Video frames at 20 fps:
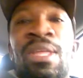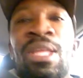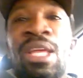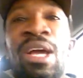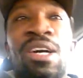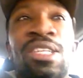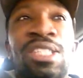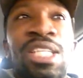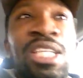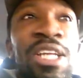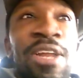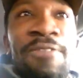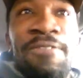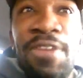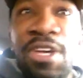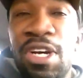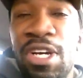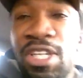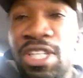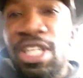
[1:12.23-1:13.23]
Y'all seen the
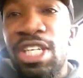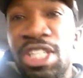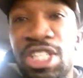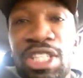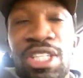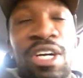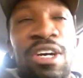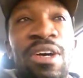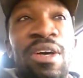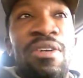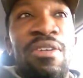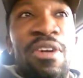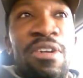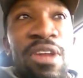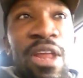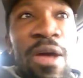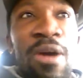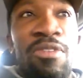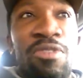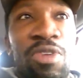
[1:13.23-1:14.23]
field condition of
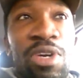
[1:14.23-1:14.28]
that